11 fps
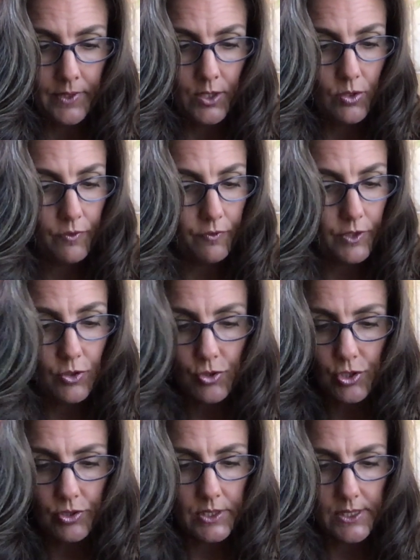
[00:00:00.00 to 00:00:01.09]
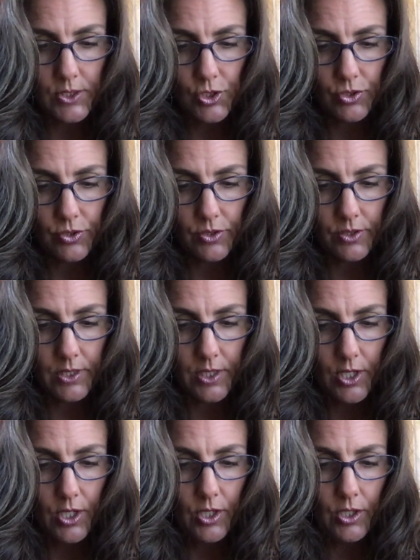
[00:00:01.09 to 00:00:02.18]
Your future is assured.
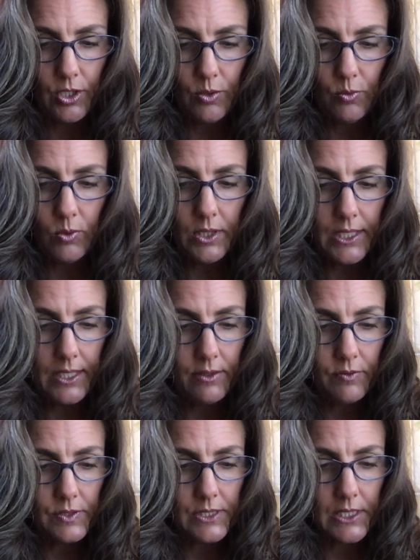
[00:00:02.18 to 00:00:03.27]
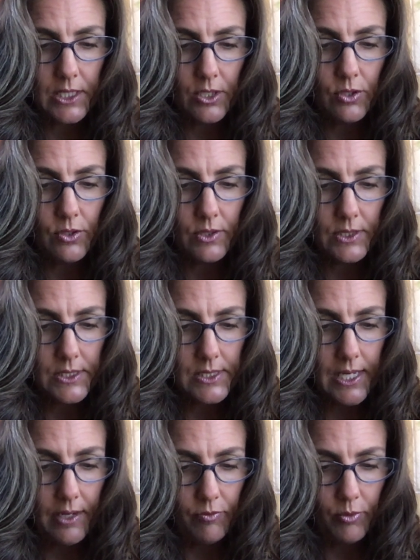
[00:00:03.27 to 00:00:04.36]
You will live secure and
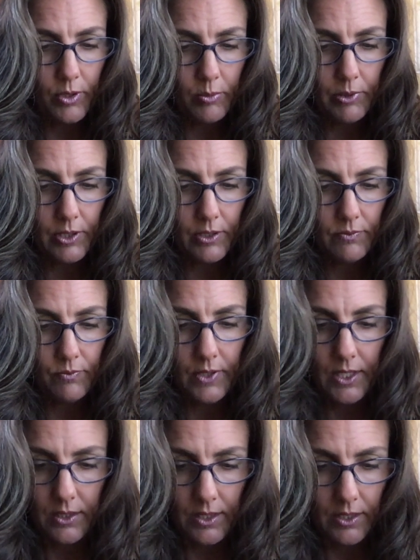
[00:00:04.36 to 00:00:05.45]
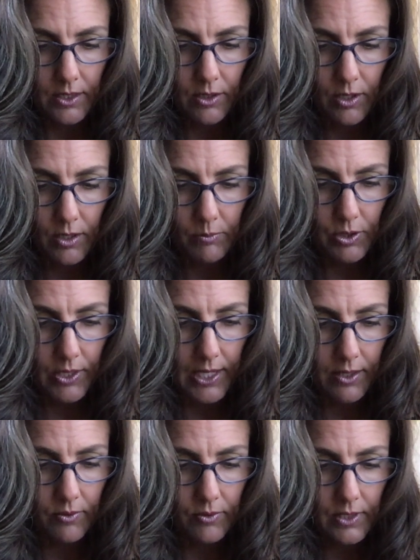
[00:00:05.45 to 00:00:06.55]
safe, Wilbur. Nothing can harm you
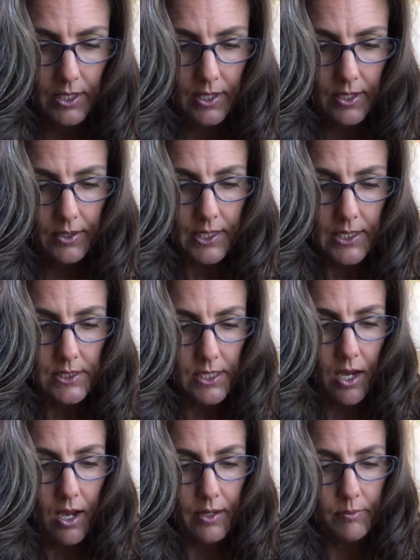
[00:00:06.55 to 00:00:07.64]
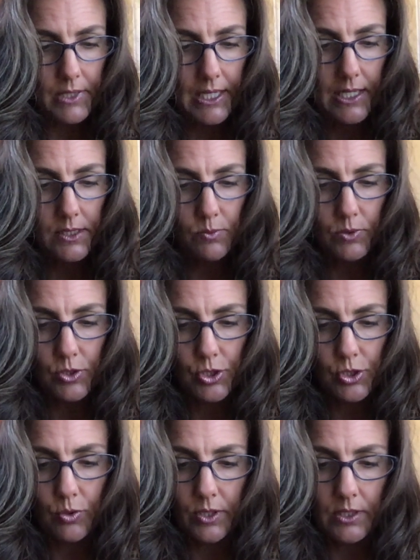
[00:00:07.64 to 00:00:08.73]
now. These autumn days will
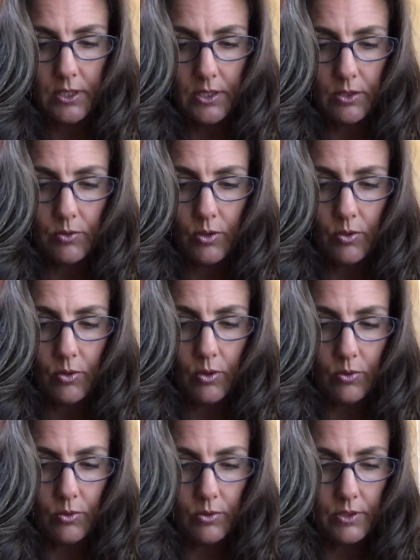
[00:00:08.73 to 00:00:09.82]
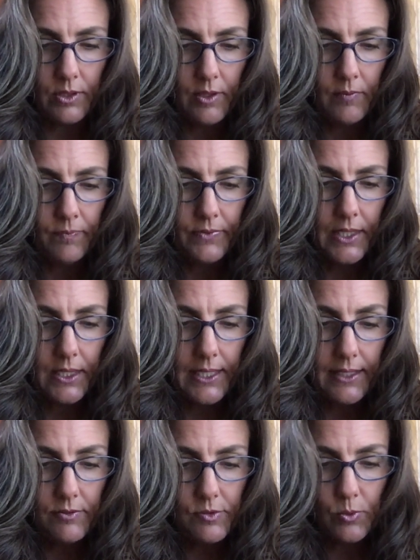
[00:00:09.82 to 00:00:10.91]
shorten and grow cold. The
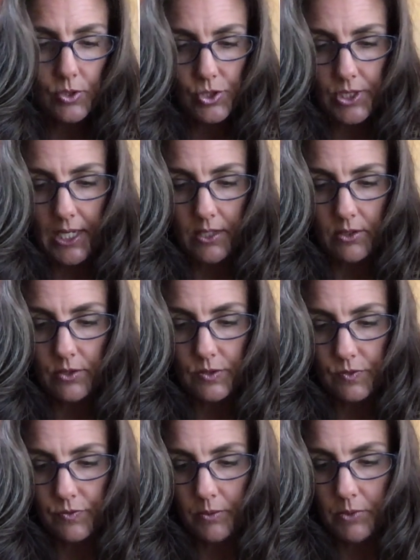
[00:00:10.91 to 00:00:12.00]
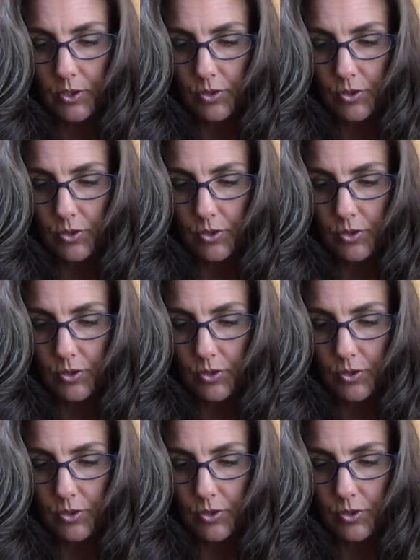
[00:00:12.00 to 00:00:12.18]
leaves will shake loose from the